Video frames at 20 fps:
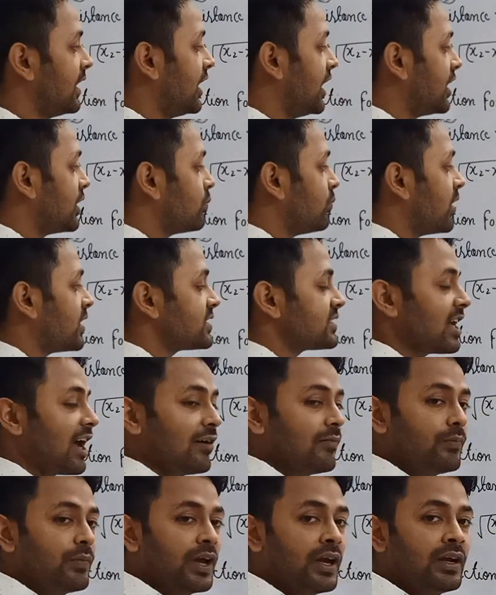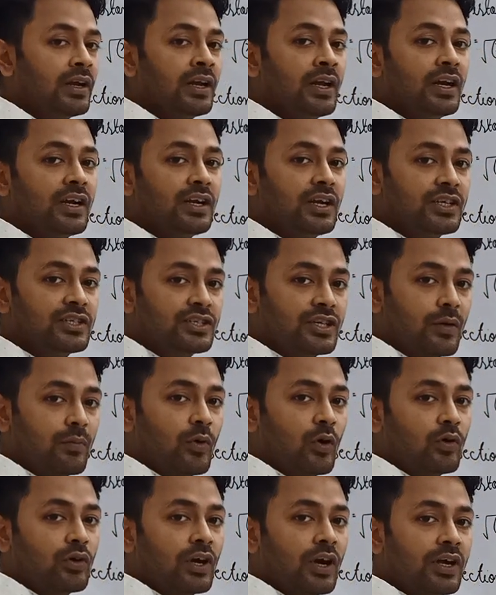it must have been
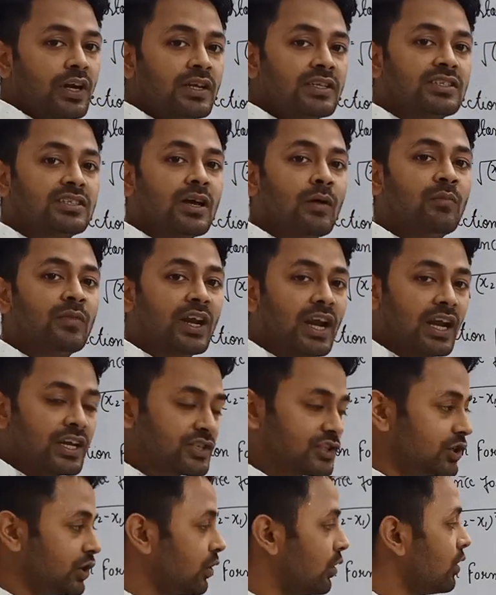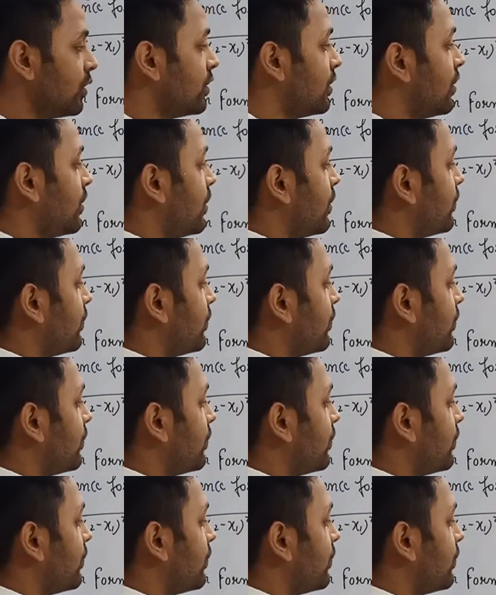distributed in some ratio.